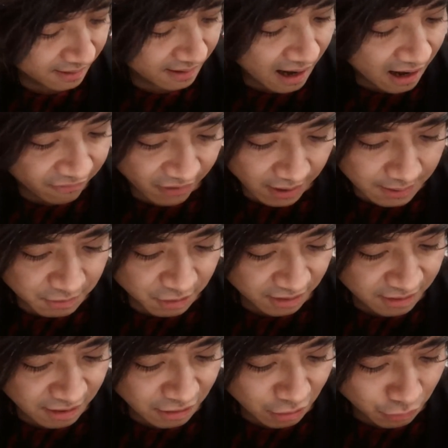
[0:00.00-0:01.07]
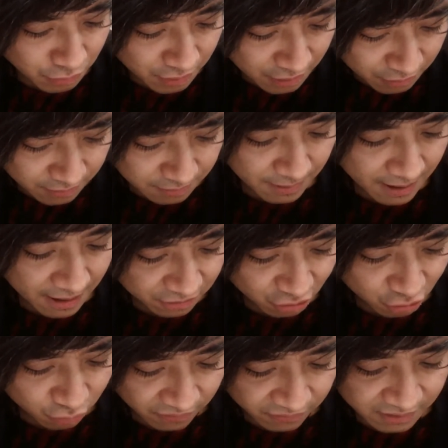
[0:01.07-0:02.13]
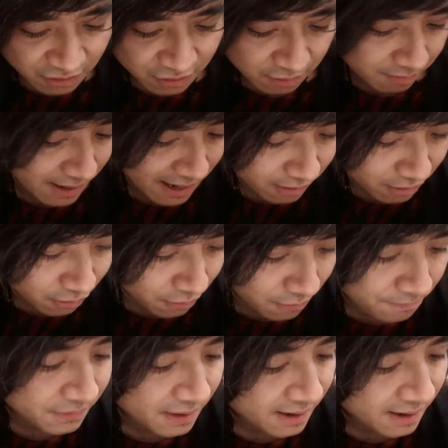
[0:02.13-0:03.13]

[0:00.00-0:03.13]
I found him just as he was about to drift into a black hole.